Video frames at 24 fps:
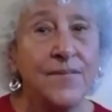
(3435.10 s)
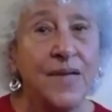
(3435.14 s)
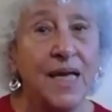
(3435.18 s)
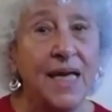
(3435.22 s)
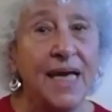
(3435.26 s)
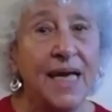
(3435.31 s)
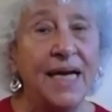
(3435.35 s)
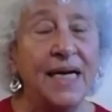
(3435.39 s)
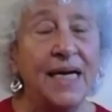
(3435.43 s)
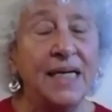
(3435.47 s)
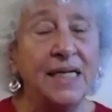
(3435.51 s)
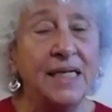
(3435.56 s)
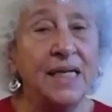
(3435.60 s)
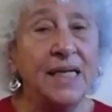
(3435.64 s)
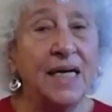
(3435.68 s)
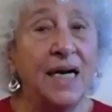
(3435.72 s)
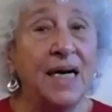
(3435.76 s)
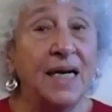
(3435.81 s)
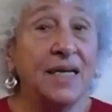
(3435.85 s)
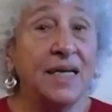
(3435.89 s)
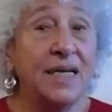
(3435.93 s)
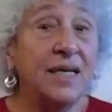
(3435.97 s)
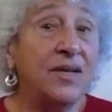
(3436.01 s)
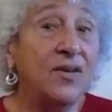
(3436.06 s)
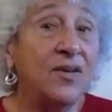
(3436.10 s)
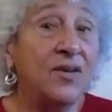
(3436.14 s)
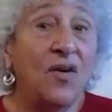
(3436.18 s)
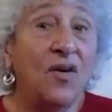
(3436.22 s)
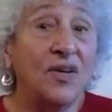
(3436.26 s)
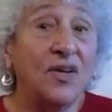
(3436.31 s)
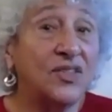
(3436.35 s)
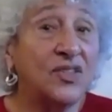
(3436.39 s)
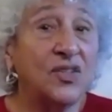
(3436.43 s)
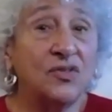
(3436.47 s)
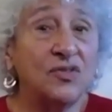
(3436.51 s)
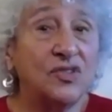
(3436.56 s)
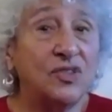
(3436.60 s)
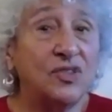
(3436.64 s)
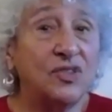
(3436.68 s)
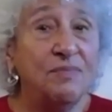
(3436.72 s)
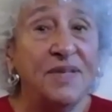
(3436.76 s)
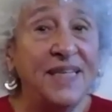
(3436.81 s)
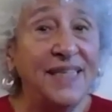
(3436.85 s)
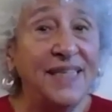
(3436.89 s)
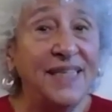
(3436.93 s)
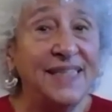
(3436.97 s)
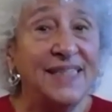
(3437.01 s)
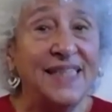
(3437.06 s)
to me,
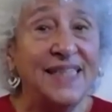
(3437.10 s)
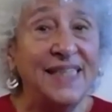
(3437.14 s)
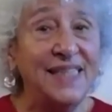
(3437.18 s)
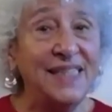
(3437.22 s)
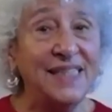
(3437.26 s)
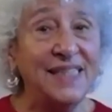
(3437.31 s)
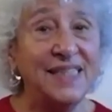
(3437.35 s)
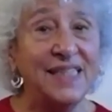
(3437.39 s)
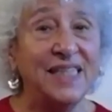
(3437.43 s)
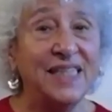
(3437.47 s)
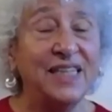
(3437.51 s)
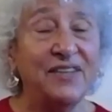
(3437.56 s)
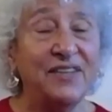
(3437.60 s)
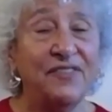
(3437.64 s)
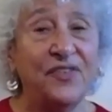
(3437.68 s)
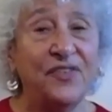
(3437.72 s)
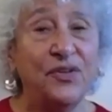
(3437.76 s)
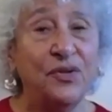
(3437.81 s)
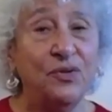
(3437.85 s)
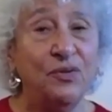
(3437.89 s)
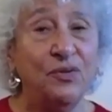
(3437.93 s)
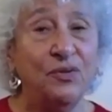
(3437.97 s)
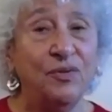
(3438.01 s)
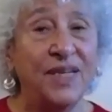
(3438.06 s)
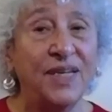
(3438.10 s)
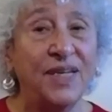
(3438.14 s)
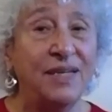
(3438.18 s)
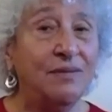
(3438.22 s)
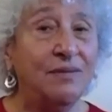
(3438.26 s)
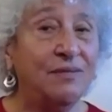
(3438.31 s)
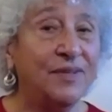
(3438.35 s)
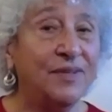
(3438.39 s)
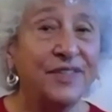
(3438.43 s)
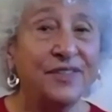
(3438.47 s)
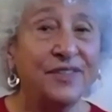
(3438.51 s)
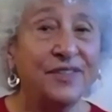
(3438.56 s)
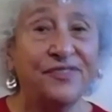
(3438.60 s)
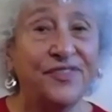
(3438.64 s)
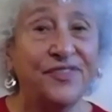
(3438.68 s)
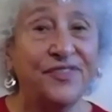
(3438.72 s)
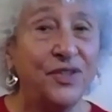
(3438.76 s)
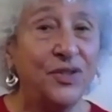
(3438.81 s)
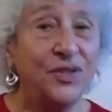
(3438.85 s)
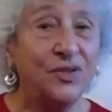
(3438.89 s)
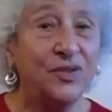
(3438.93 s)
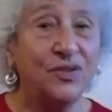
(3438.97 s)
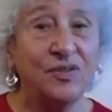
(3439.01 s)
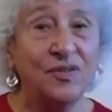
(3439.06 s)
it's easy if you eat real
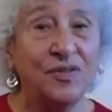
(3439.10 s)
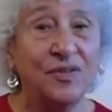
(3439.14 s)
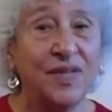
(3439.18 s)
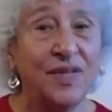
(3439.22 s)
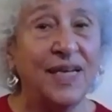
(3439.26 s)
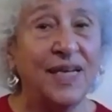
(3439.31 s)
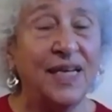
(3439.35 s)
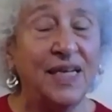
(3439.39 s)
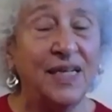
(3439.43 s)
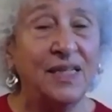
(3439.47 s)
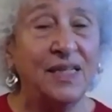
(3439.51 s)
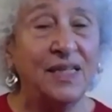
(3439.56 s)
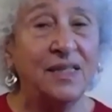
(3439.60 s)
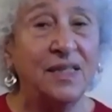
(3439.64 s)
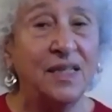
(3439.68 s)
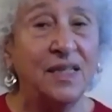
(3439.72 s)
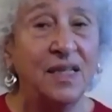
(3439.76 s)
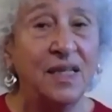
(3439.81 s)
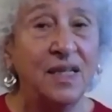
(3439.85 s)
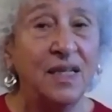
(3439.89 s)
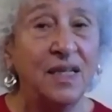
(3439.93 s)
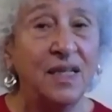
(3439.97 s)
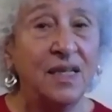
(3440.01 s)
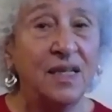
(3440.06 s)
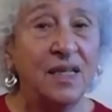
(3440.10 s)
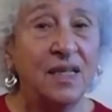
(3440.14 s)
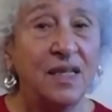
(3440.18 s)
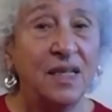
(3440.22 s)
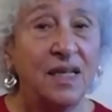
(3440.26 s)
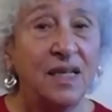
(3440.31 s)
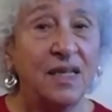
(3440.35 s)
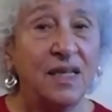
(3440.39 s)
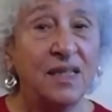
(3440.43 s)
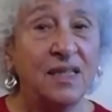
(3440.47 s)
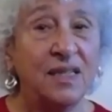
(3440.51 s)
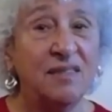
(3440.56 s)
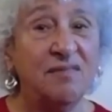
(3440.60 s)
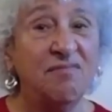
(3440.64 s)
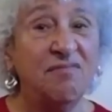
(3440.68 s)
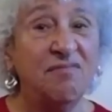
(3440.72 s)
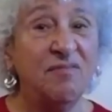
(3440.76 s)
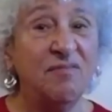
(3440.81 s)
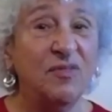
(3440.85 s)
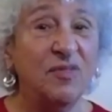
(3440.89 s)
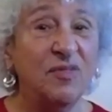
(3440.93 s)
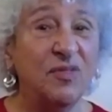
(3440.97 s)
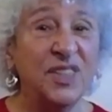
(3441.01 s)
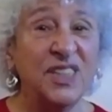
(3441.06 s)
food, and
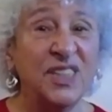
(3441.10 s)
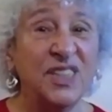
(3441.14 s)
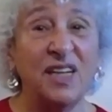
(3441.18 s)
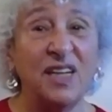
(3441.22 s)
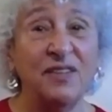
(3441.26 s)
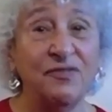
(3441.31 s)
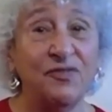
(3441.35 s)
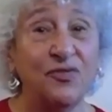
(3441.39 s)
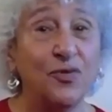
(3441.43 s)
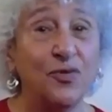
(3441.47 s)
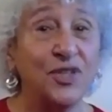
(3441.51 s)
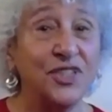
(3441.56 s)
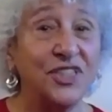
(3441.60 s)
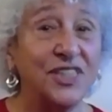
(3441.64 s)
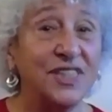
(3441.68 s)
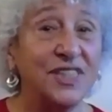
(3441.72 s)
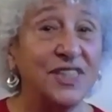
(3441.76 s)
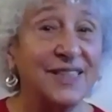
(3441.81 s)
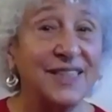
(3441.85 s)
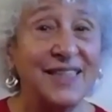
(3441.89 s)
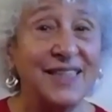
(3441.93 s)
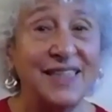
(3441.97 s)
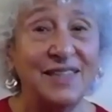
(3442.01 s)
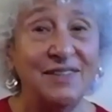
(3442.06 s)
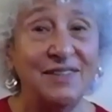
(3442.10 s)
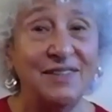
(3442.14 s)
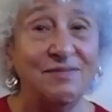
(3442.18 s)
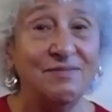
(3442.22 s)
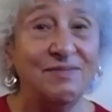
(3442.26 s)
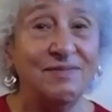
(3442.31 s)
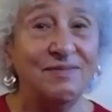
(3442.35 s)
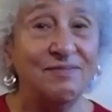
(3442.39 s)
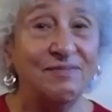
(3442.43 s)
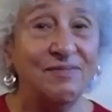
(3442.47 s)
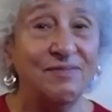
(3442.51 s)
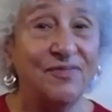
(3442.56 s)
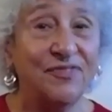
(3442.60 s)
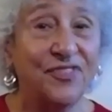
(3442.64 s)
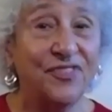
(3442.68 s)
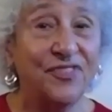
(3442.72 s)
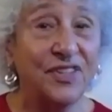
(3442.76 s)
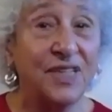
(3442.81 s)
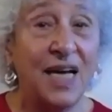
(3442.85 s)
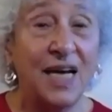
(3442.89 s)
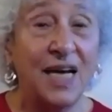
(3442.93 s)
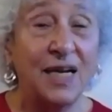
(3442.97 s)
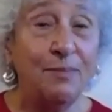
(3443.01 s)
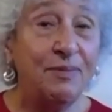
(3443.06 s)
which unfortunately for a
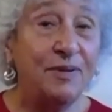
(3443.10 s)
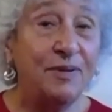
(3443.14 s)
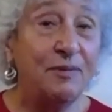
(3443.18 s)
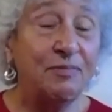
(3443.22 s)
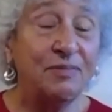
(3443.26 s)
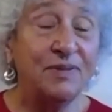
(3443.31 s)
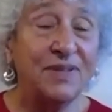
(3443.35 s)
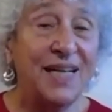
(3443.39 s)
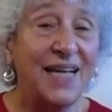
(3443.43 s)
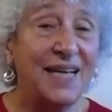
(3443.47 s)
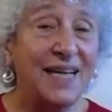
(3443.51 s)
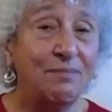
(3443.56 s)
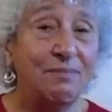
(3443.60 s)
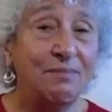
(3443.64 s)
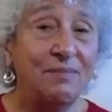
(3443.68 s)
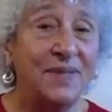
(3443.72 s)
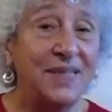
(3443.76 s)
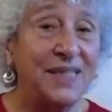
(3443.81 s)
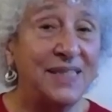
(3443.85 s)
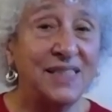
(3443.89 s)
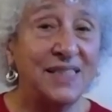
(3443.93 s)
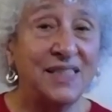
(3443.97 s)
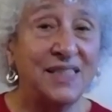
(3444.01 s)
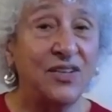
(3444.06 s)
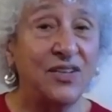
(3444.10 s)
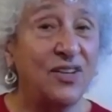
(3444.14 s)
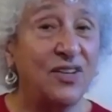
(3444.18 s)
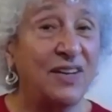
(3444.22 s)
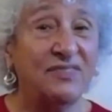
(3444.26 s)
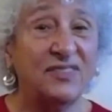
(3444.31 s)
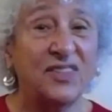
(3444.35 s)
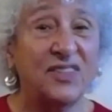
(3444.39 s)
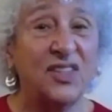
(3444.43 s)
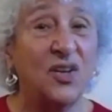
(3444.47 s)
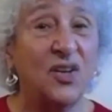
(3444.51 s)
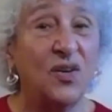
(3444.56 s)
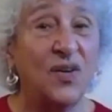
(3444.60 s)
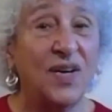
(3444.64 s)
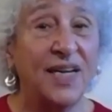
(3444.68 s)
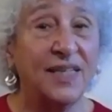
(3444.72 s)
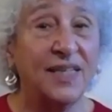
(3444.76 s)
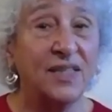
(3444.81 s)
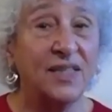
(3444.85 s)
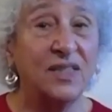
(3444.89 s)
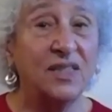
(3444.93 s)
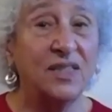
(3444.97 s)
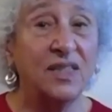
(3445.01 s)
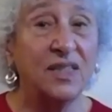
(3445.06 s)
lot of people means that you have to know how to
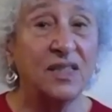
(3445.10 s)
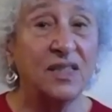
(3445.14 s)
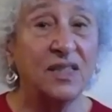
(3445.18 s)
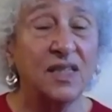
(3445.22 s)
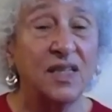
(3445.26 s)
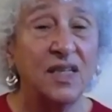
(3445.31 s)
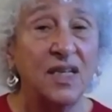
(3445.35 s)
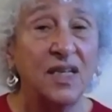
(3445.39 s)
cook.